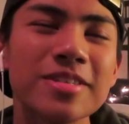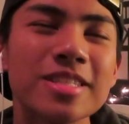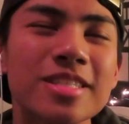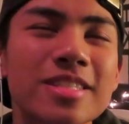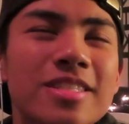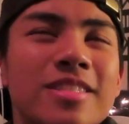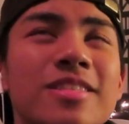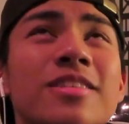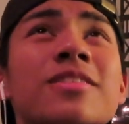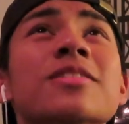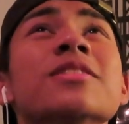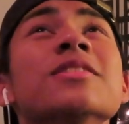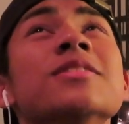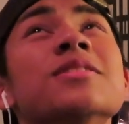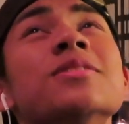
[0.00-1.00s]
was
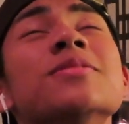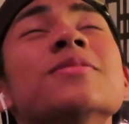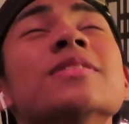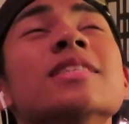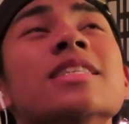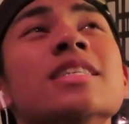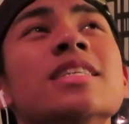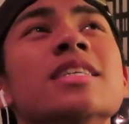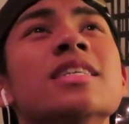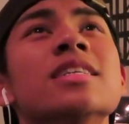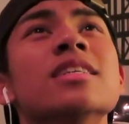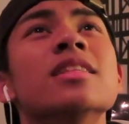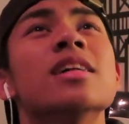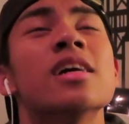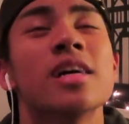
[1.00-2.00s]
so
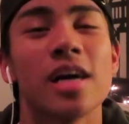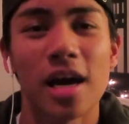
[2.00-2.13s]
sweet.